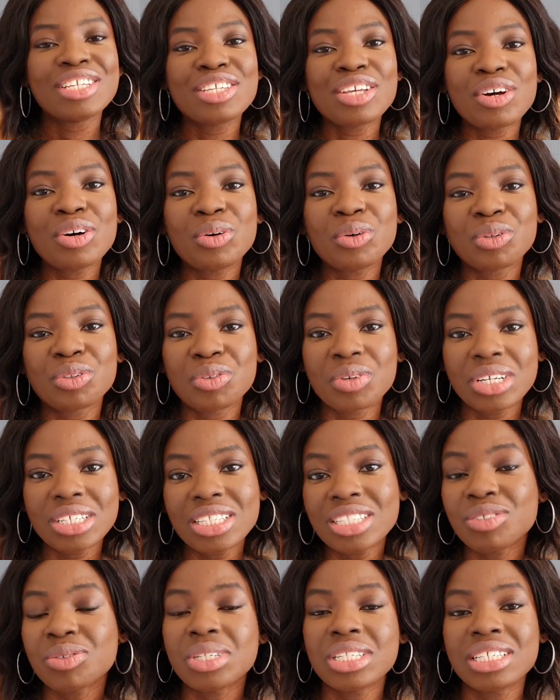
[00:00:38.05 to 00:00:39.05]
So
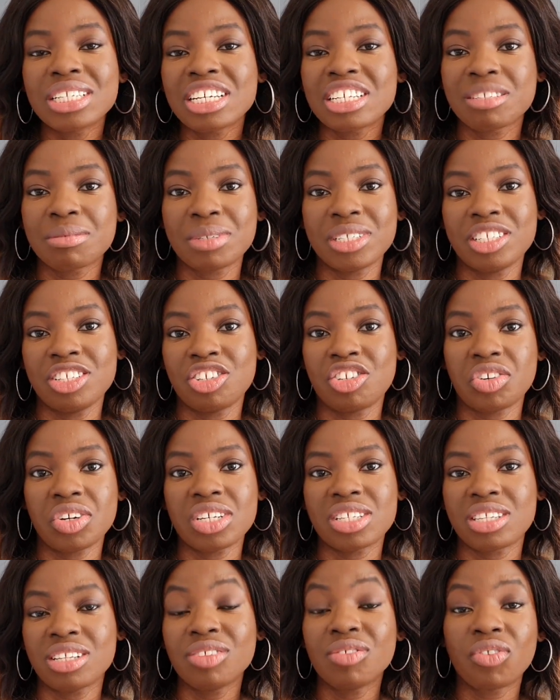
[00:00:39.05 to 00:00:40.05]
2020 has been
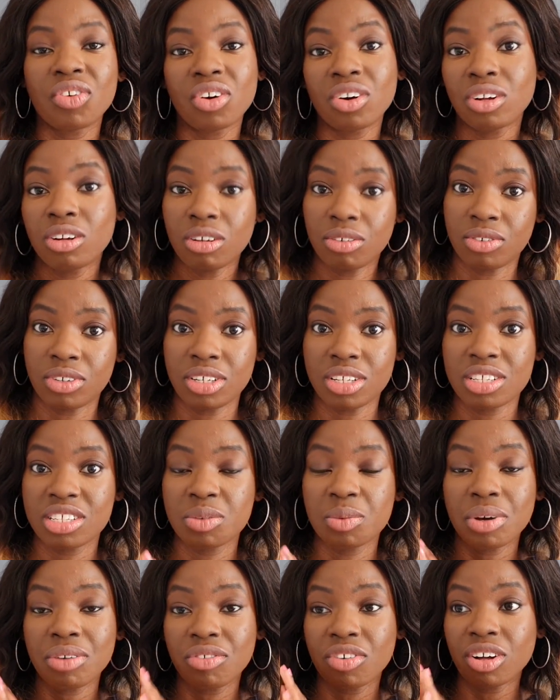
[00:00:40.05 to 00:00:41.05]
interesting for all of
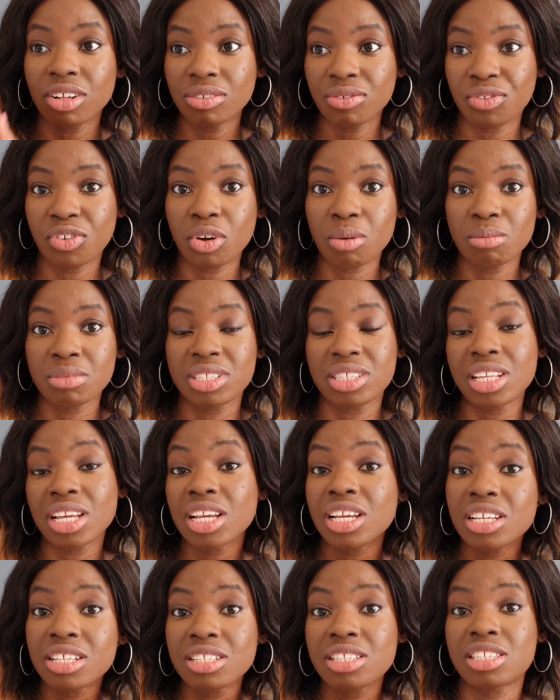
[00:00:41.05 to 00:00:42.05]
us. We have gone from
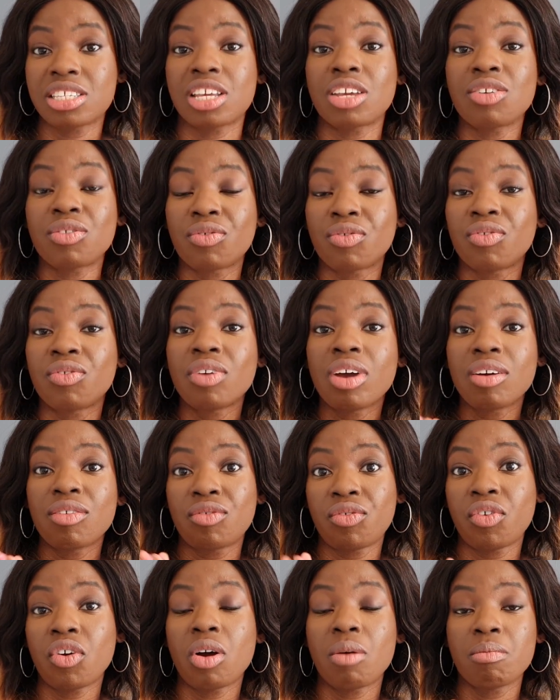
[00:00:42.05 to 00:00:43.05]
staying safe,
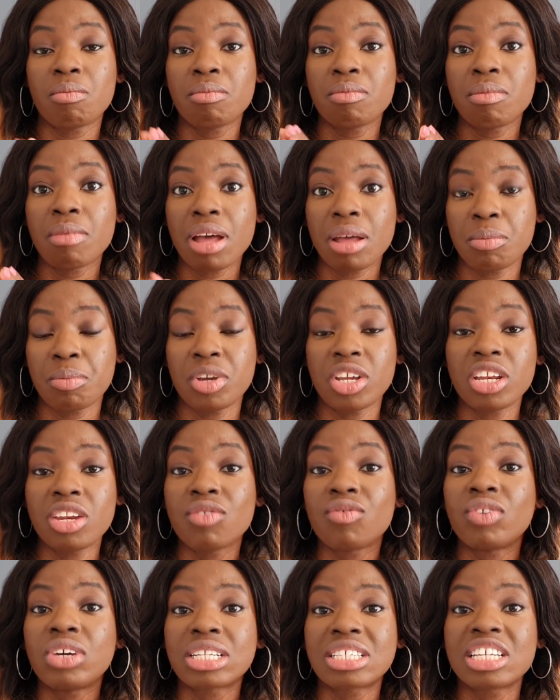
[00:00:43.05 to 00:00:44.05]
from
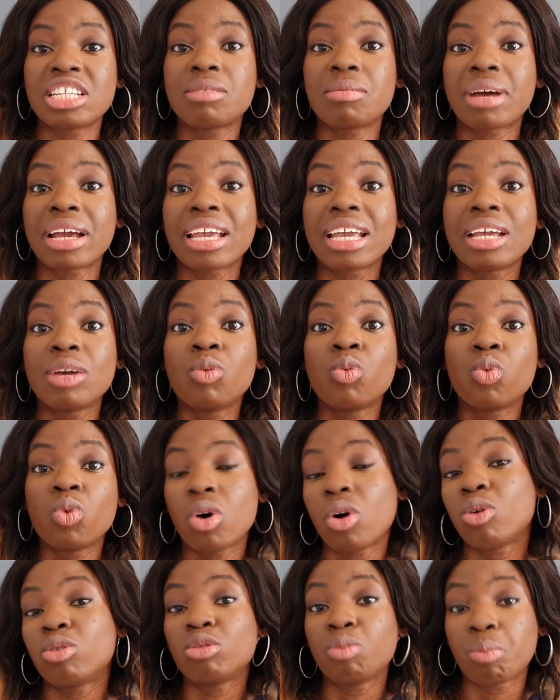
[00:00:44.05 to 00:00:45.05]
being infected by a
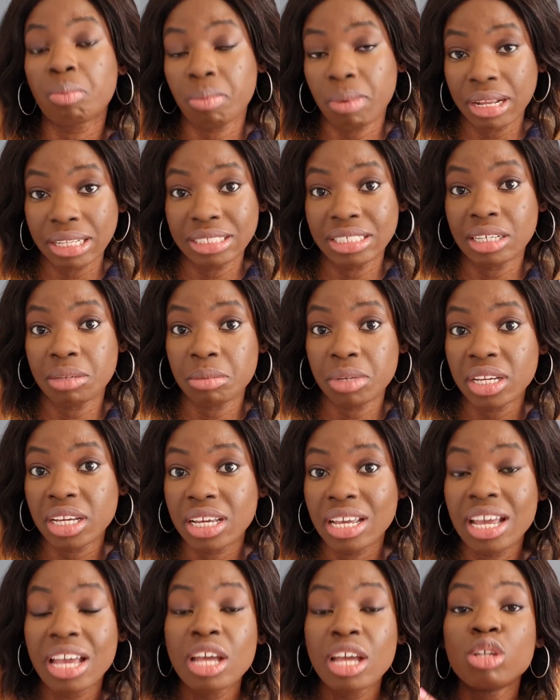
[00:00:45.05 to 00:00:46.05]
world
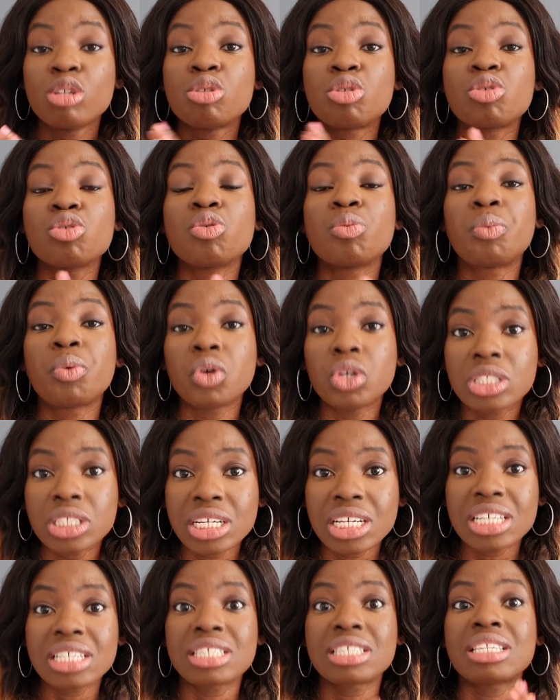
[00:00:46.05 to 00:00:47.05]
pandemic, to
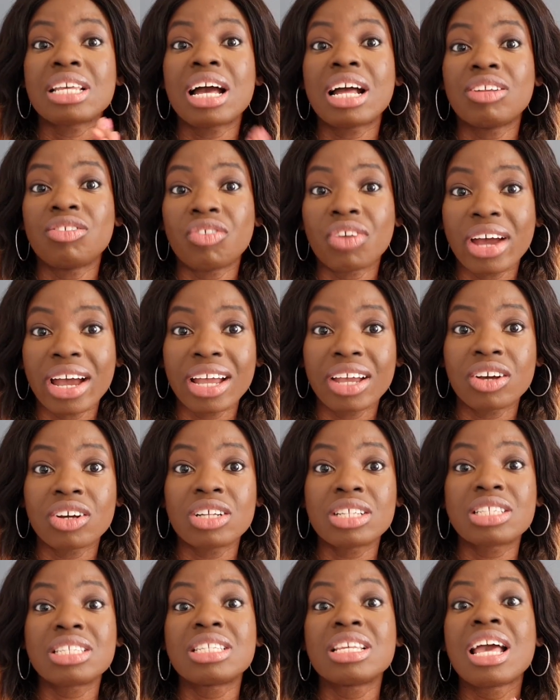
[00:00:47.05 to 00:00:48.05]
protests and
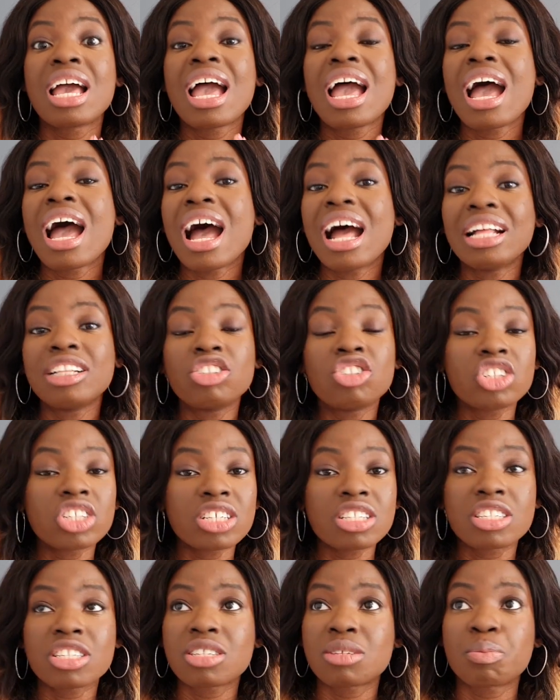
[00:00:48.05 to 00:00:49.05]
riots and
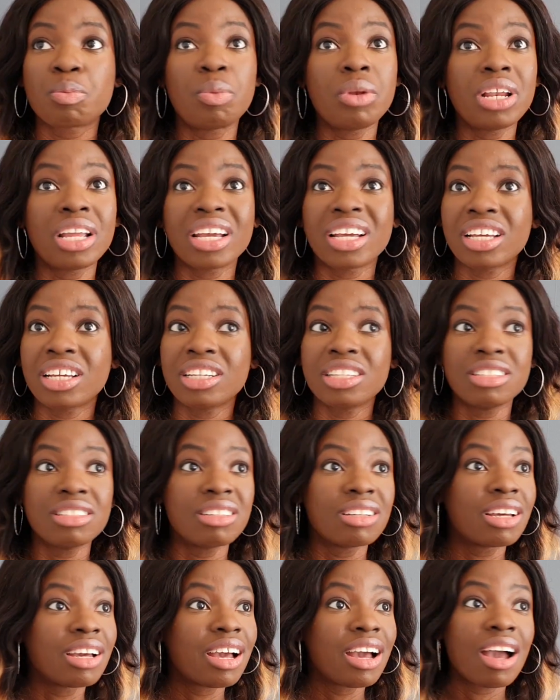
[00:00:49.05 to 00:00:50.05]
just
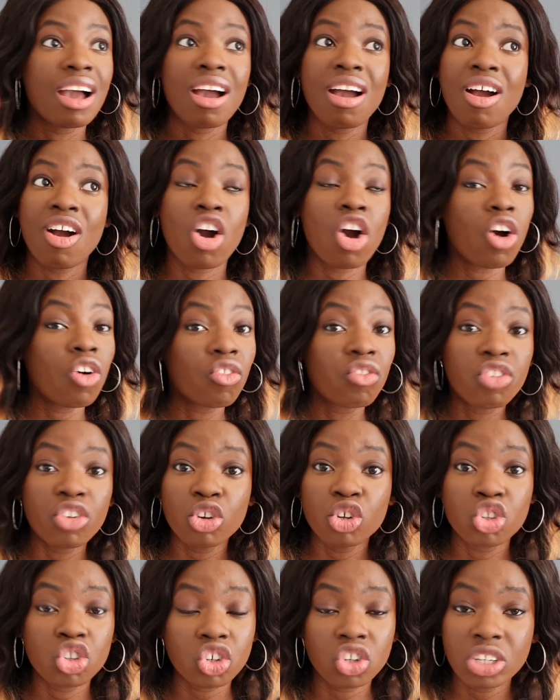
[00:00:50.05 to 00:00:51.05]
plain
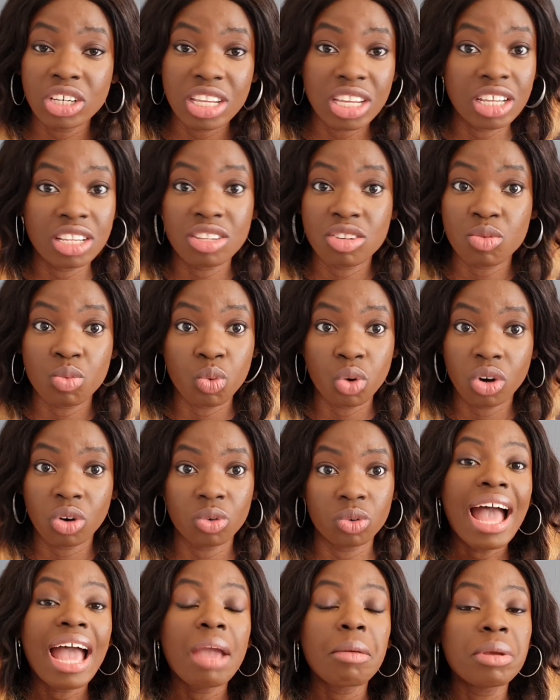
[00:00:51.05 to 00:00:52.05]
confusion in the
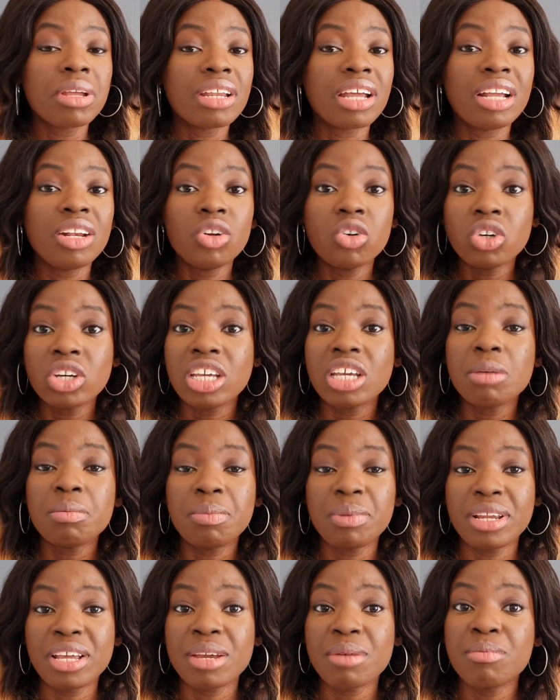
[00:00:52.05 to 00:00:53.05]
world. I mean, I low-key
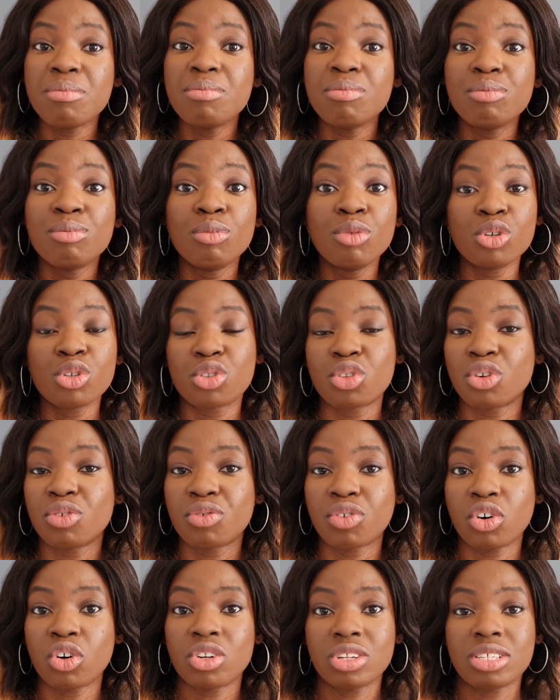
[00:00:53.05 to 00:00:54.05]
blame most
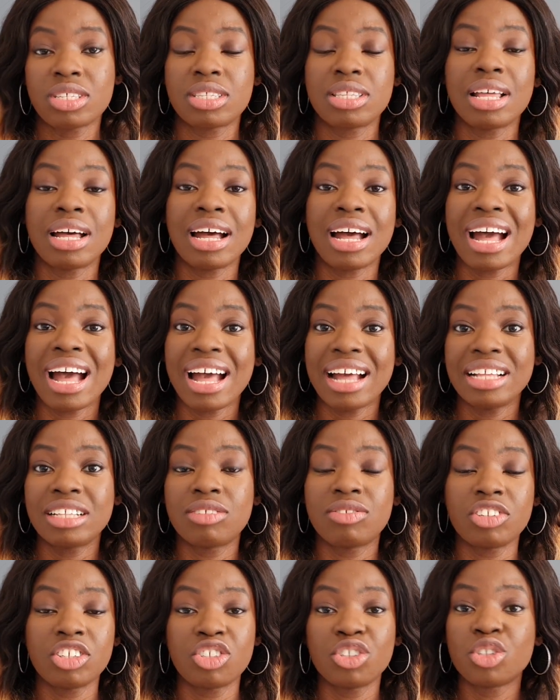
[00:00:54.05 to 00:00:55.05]
of us that had
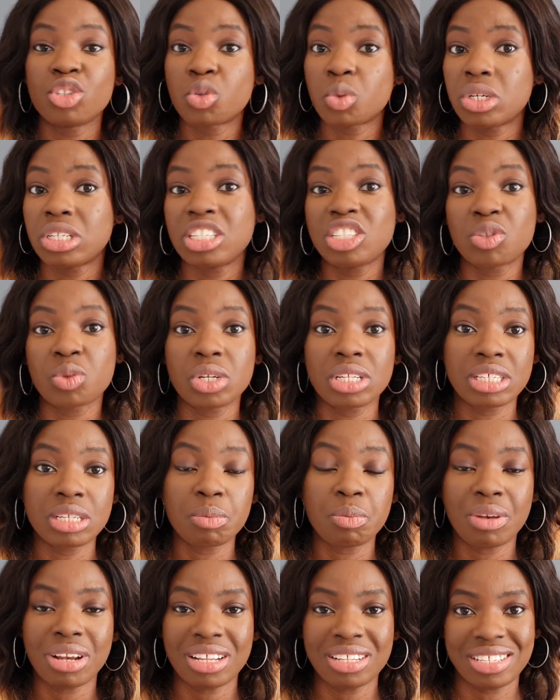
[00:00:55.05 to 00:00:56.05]
Vision
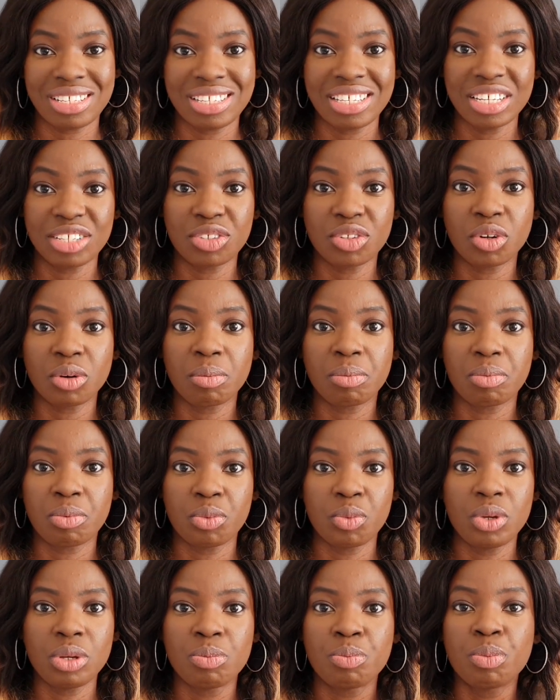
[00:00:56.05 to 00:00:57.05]
2020 plans set
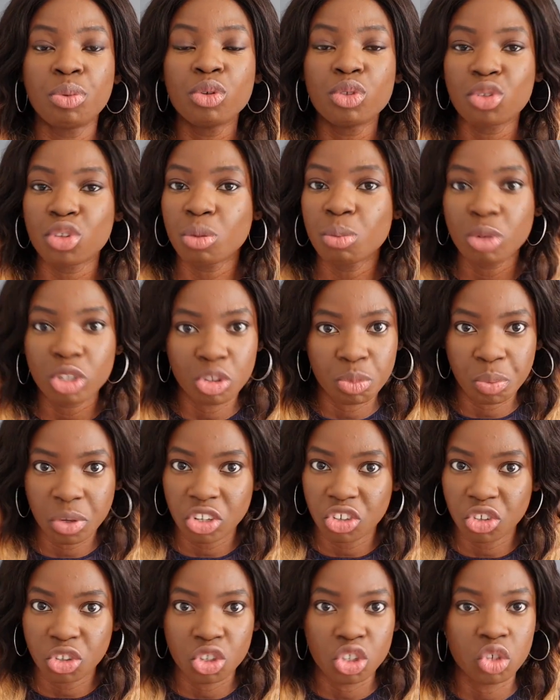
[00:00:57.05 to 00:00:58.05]
up. We put so much
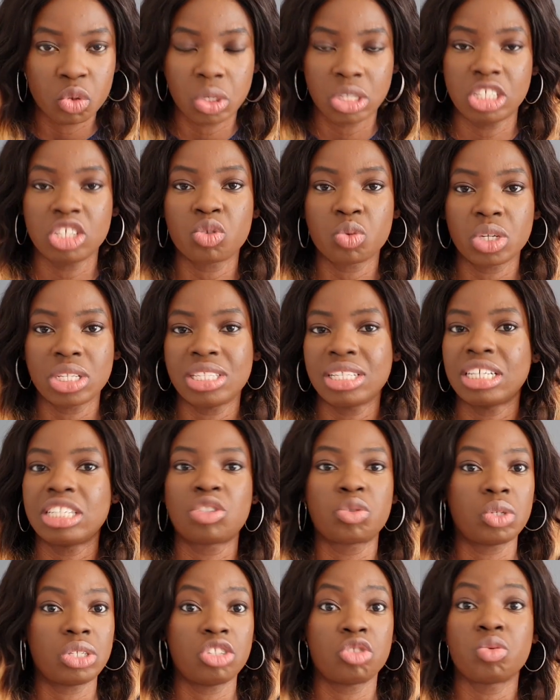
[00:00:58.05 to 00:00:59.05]
pressure on 2020
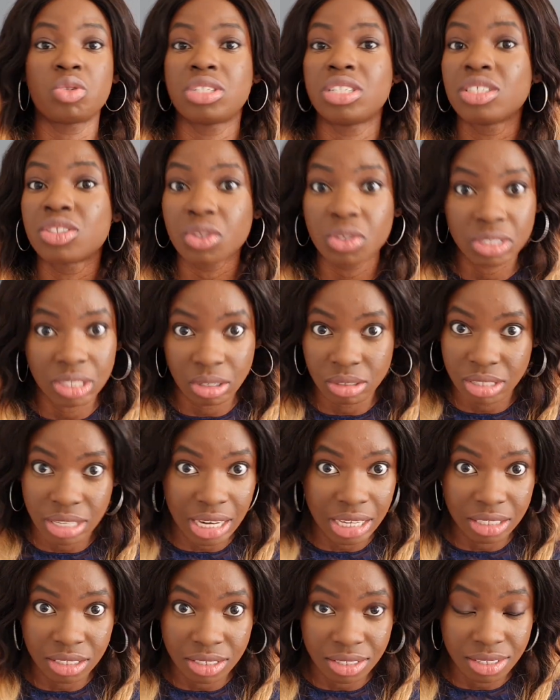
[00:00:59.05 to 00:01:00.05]
and 2020 turned out
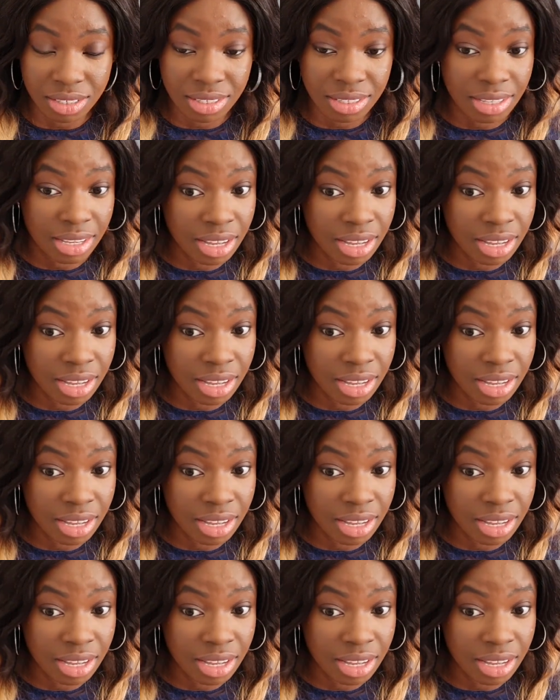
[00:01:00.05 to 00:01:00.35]
like this.